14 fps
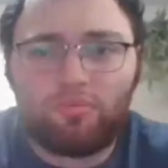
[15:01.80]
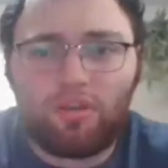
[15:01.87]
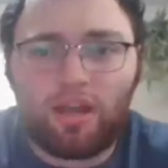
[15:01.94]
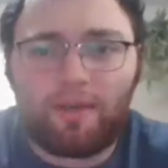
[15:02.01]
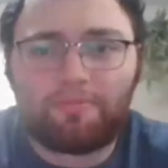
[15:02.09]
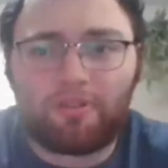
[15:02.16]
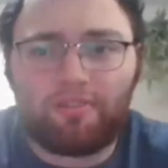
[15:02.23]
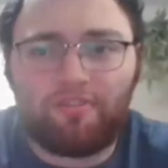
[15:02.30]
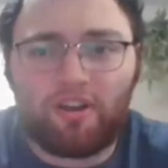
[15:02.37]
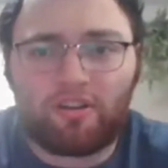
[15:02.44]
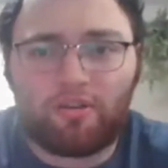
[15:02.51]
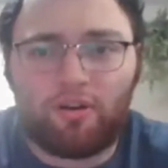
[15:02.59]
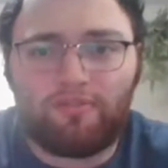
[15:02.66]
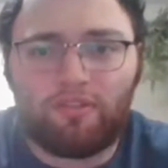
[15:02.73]
Absolutely
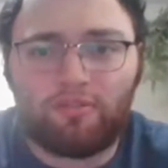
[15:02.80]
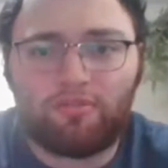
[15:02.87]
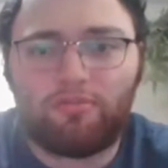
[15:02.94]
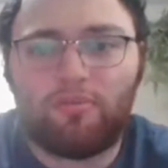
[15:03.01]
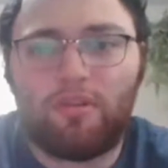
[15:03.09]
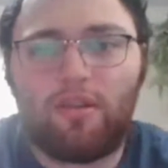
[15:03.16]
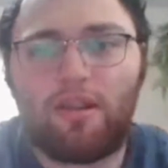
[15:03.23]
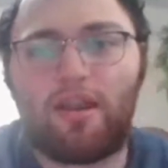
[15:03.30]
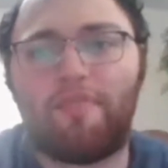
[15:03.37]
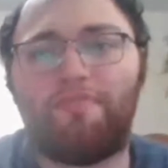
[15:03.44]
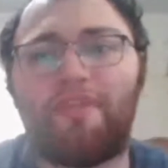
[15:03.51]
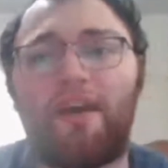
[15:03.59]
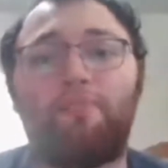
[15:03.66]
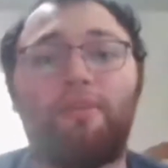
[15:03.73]
fucking awful.
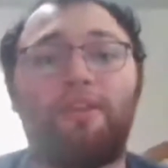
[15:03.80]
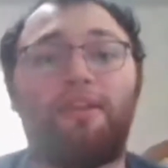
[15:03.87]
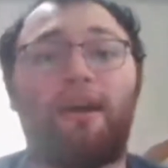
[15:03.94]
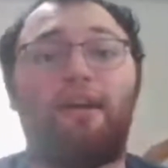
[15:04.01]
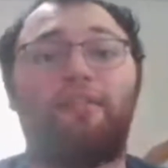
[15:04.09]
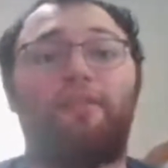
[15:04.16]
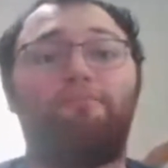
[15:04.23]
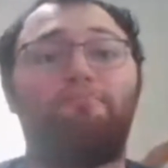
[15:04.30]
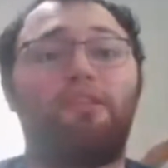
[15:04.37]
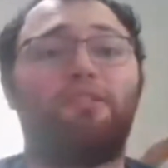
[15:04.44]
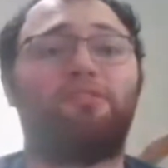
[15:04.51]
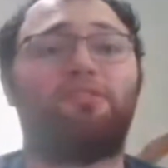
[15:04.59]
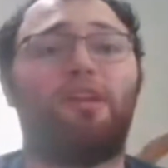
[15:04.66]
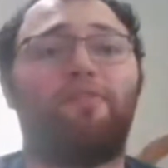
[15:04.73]
And then we get the
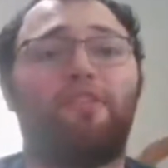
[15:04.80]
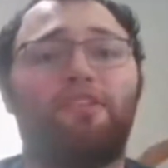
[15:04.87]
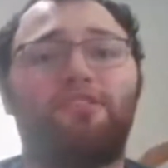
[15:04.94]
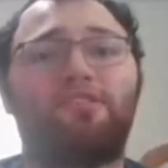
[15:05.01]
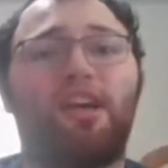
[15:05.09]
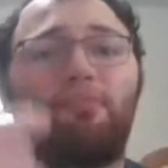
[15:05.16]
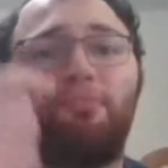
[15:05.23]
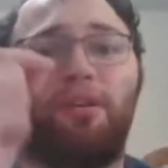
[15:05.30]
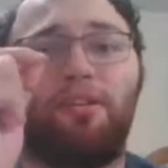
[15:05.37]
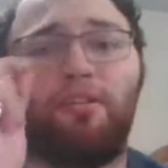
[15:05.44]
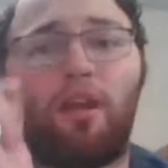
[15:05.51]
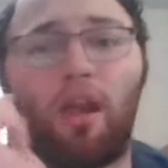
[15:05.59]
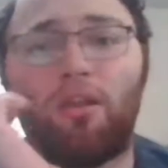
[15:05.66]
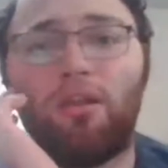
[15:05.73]
Miz TV segment
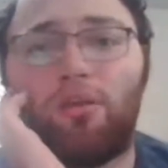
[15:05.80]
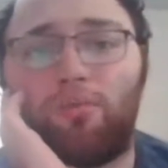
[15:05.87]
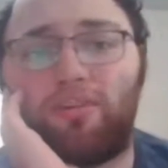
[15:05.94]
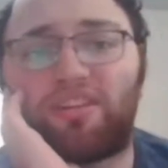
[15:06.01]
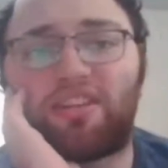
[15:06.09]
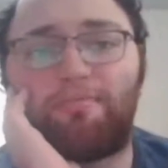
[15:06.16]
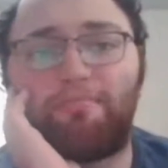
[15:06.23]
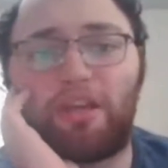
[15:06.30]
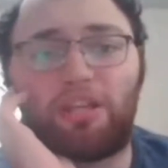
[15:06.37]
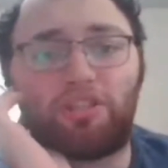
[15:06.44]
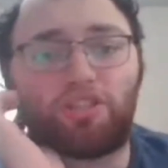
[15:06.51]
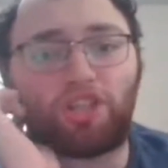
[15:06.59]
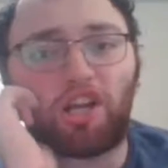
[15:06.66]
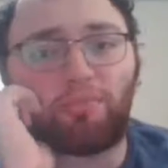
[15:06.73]
with the
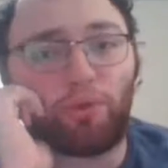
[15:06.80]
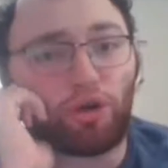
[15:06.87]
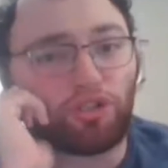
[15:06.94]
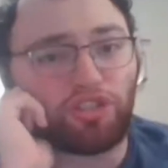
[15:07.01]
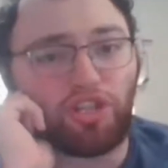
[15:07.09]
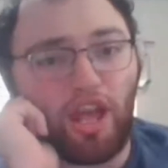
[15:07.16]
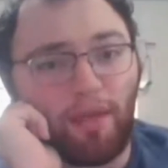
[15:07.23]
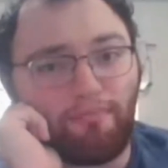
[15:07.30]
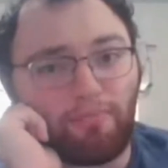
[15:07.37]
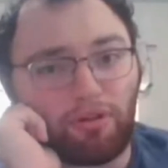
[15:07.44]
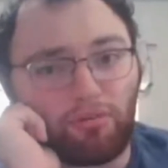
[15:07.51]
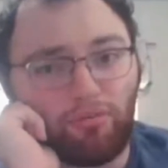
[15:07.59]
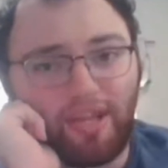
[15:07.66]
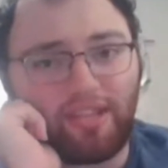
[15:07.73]
Miz, John Morrison, and
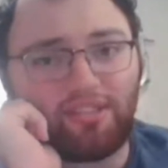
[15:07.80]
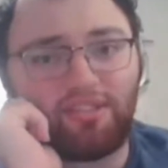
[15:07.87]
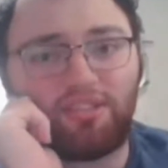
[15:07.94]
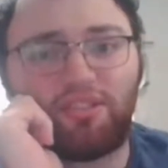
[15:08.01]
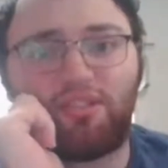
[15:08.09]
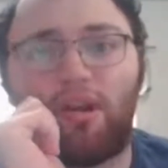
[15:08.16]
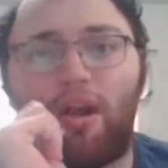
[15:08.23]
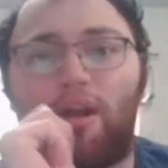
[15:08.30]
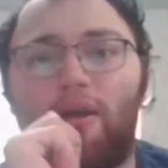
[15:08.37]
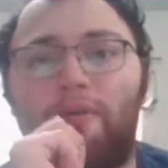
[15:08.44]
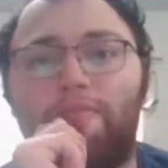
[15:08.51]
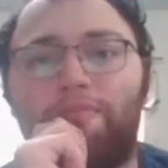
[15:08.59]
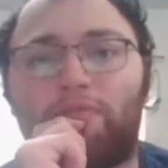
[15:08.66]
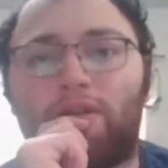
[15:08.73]
Maurice.
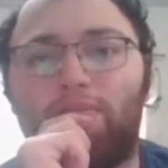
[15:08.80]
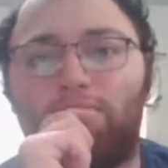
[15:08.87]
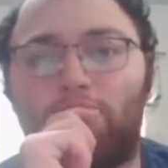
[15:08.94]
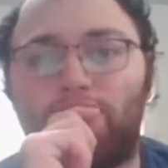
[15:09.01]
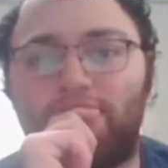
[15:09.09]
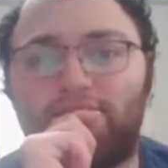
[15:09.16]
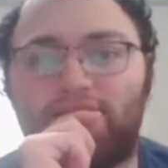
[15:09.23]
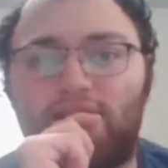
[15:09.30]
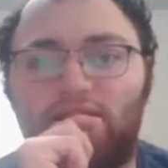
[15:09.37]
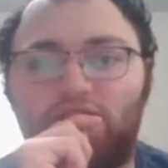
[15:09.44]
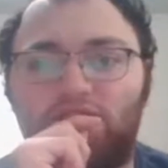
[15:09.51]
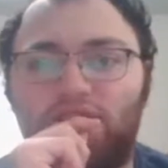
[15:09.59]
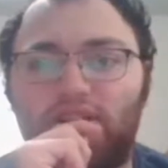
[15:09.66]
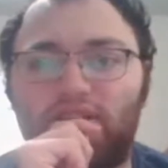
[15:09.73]
Maurice says
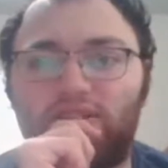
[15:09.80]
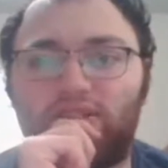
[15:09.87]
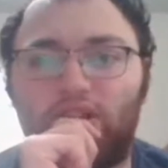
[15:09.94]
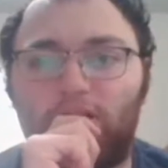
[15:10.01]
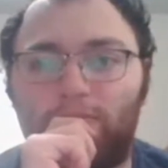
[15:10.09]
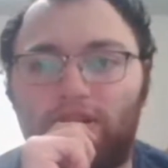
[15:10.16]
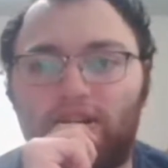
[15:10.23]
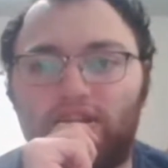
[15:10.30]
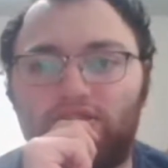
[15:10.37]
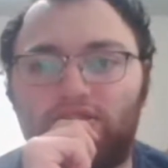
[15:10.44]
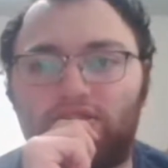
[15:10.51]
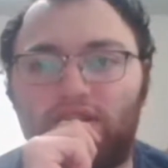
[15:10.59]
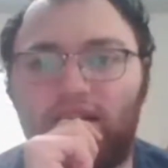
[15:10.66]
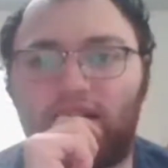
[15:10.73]
she is here because
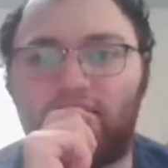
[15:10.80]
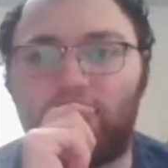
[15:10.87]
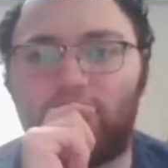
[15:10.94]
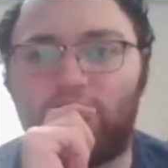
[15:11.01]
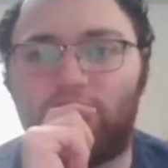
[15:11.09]
tonight